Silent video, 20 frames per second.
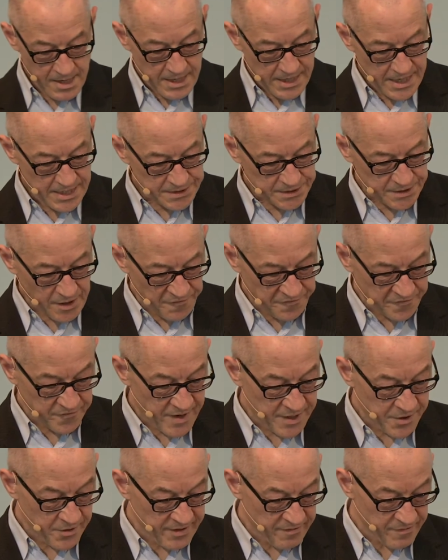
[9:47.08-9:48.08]
It's
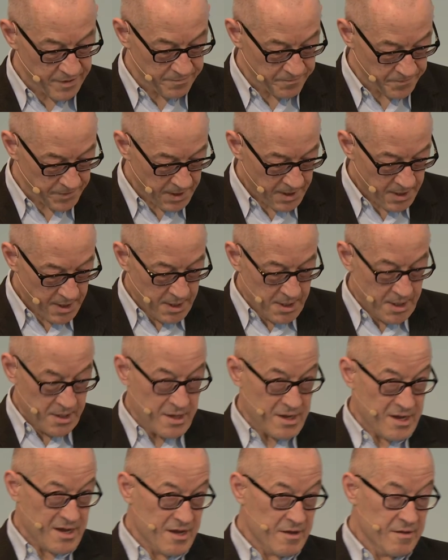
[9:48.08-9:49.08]
software-driven.
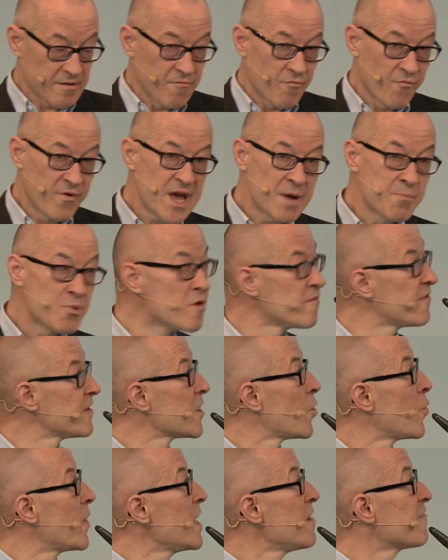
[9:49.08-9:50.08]
We are
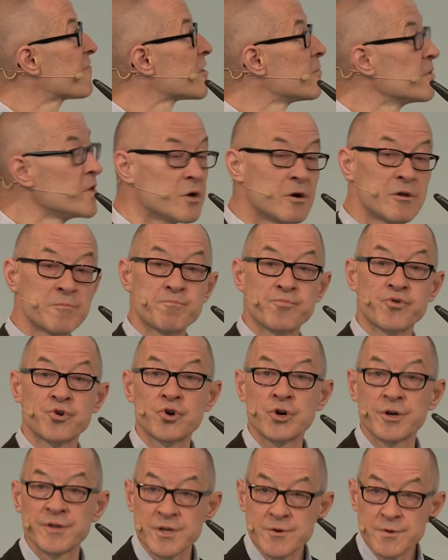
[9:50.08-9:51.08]
moving away from the old
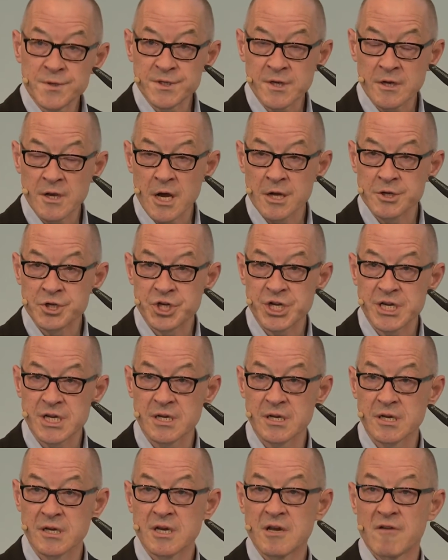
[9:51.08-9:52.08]
producer
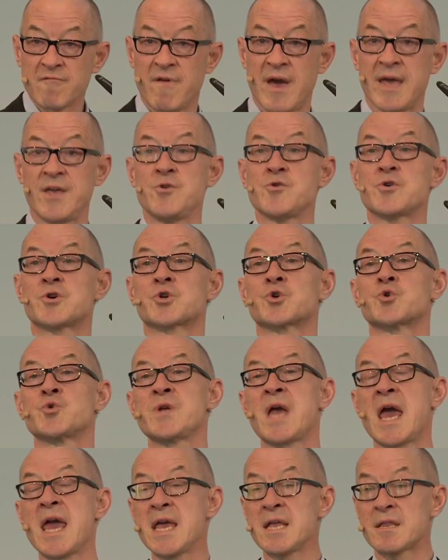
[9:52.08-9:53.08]
logic, where you
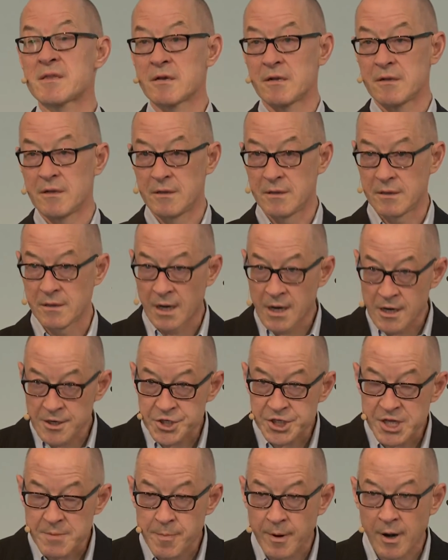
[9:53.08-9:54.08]
create
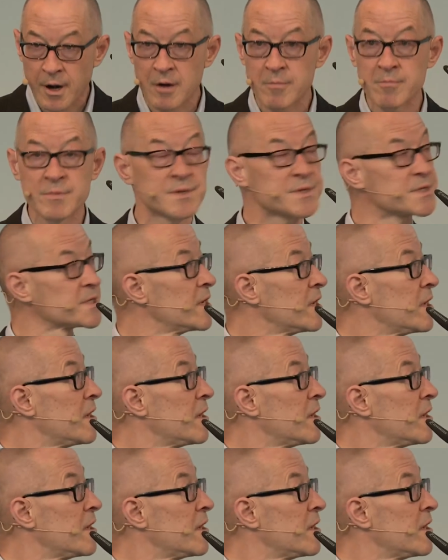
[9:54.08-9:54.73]
large departments,